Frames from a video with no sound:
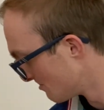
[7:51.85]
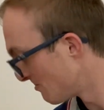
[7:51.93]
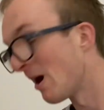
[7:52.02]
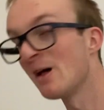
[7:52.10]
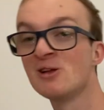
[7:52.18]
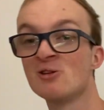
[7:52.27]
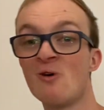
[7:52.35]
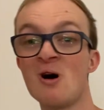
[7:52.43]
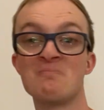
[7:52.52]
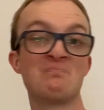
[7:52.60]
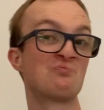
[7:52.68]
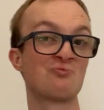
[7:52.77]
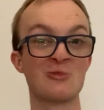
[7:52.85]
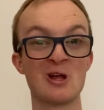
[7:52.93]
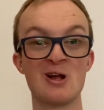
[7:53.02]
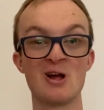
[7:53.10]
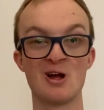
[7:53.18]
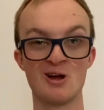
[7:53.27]
But you know what?
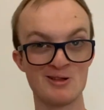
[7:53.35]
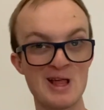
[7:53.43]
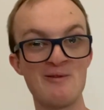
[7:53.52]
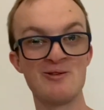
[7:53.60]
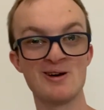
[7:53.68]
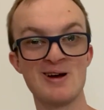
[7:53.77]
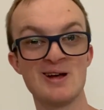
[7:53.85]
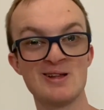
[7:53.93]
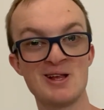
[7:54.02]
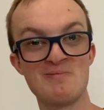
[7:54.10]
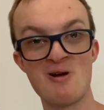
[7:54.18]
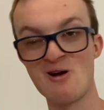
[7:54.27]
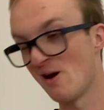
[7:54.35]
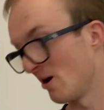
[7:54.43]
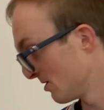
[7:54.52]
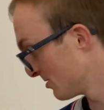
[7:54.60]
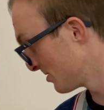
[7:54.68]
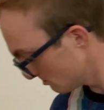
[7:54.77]
Definitely an experience.